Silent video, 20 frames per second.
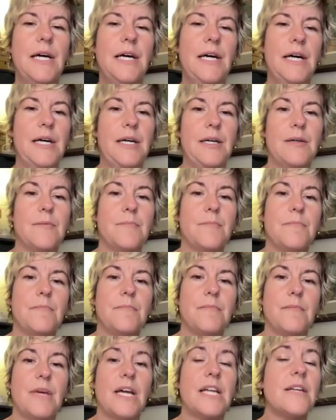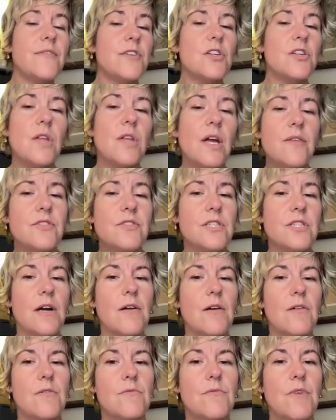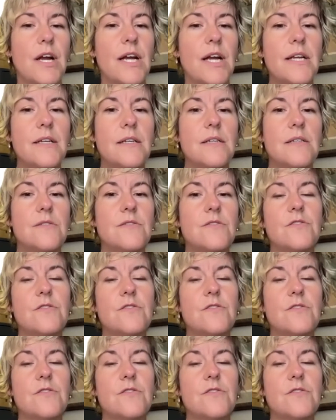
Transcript: And even your lifestyle, right?